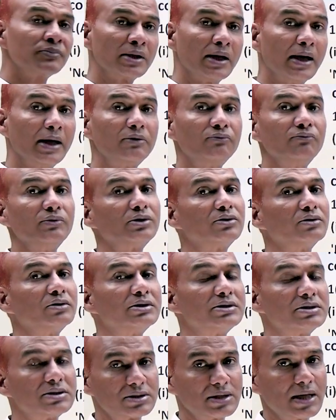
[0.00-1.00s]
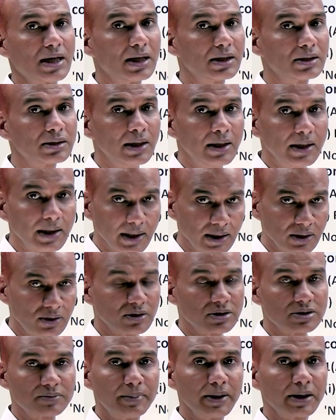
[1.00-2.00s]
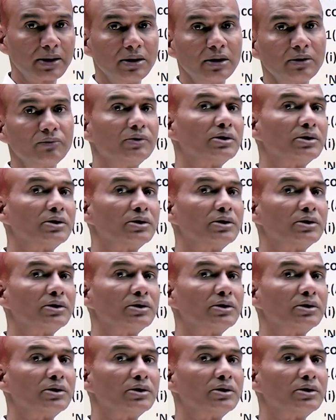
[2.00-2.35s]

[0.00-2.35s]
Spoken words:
and we should start introspecting.